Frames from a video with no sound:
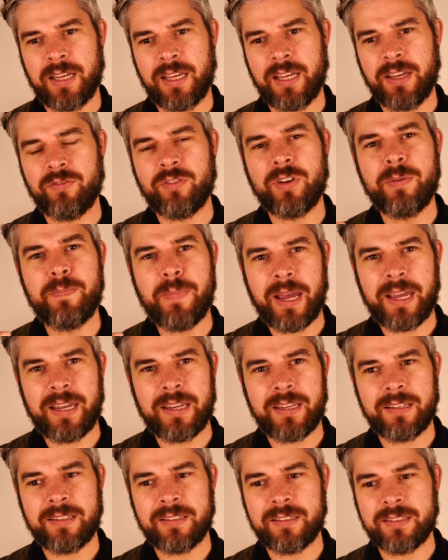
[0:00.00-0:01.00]
It
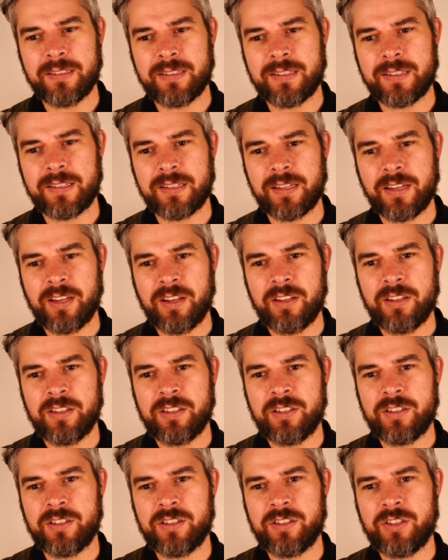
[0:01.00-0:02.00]
remains
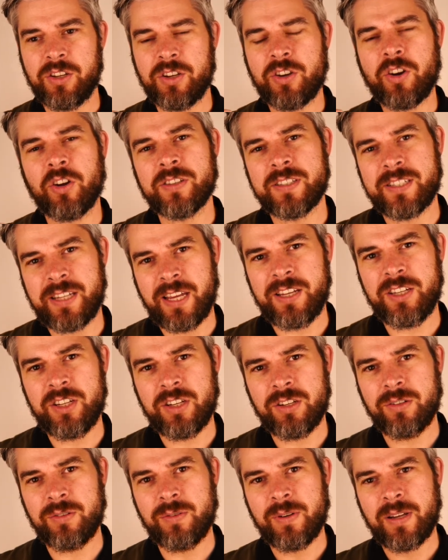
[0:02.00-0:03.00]
to
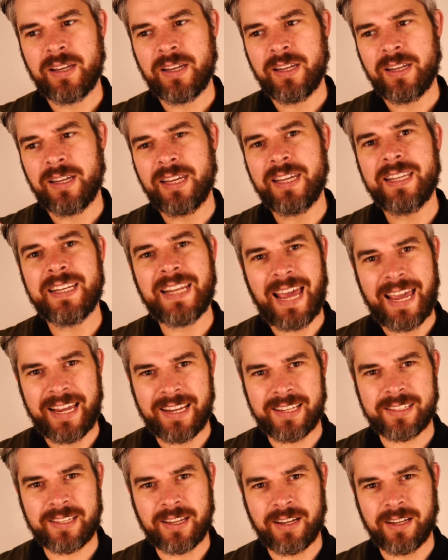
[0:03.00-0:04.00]
continue in
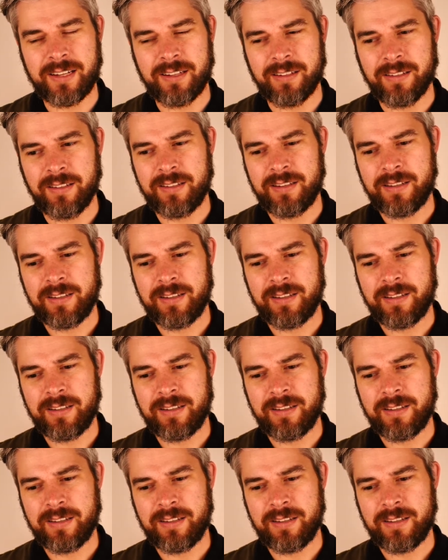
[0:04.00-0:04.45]
exile.